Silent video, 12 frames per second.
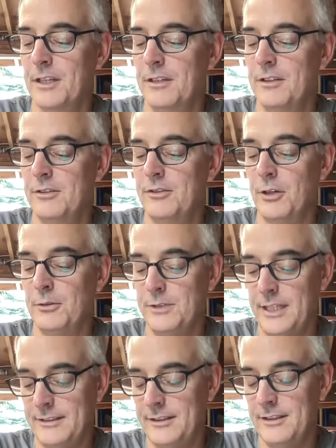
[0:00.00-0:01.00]
So
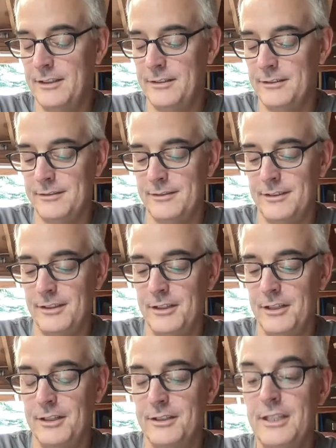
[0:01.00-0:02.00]
that's the
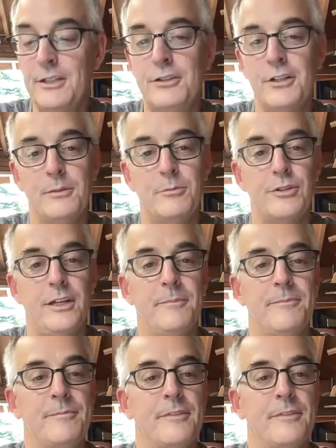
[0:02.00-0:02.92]
near-term dream.